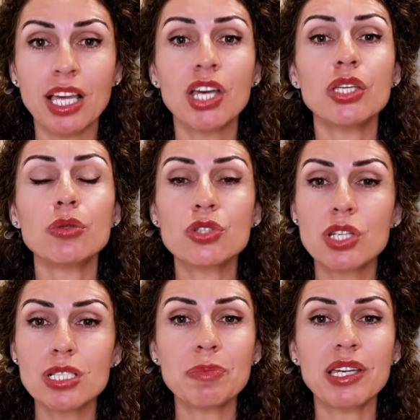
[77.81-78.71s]
you
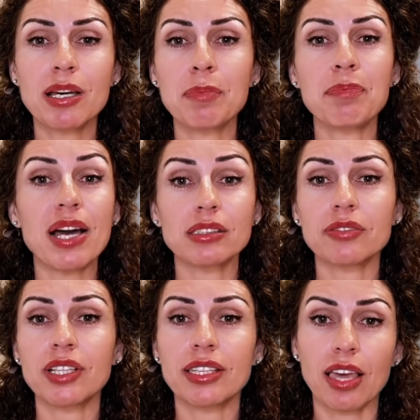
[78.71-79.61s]
just become part of
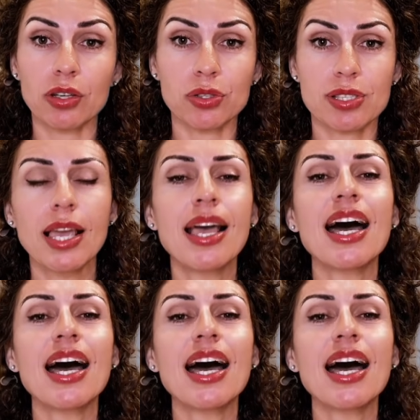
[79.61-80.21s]
the chaos.